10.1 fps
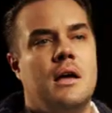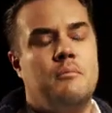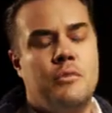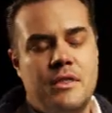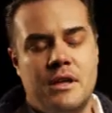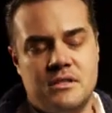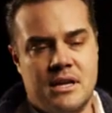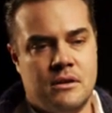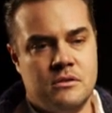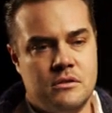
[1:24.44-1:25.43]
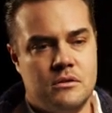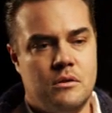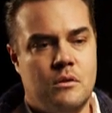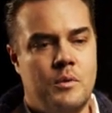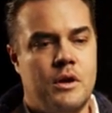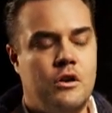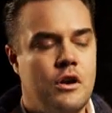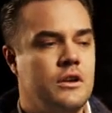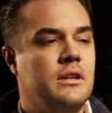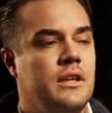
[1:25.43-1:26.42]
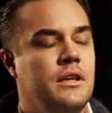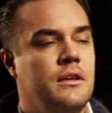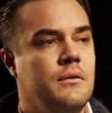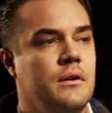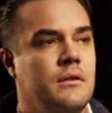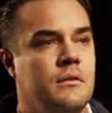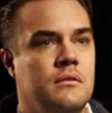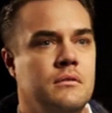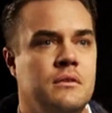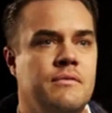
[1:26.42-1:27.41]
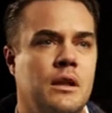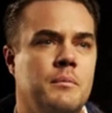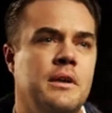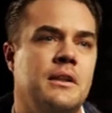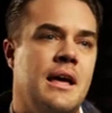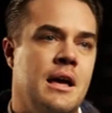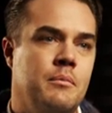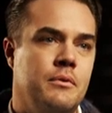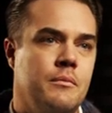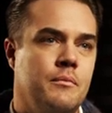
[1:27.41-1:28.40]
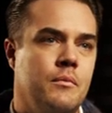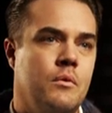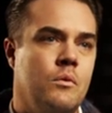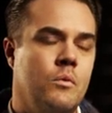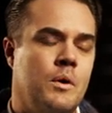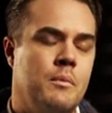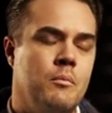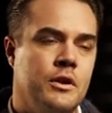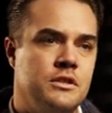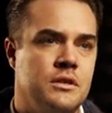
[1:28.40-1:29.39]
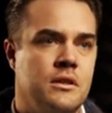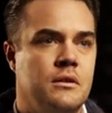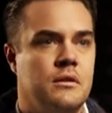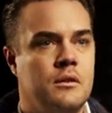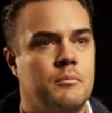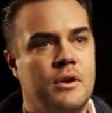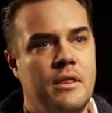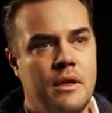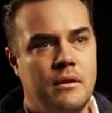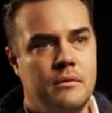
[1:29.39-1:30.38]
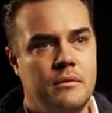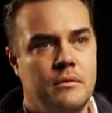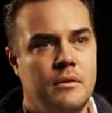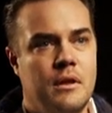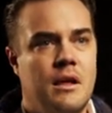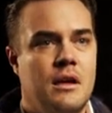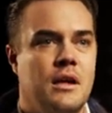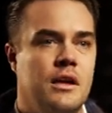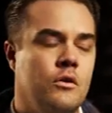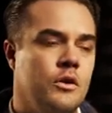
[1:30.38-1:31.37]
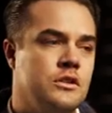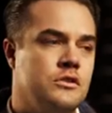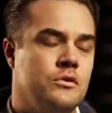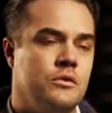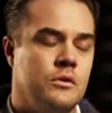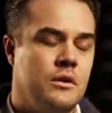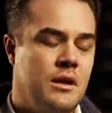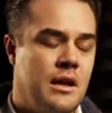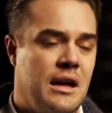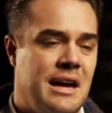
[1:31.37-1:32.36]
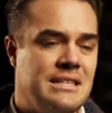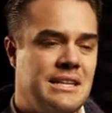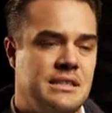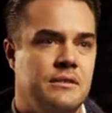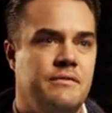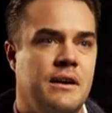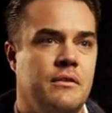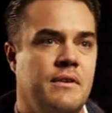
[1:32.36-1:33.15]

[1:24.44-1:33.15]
At Breathing Sounds, we are currently developing an app where we monitor the breathing in order to identify the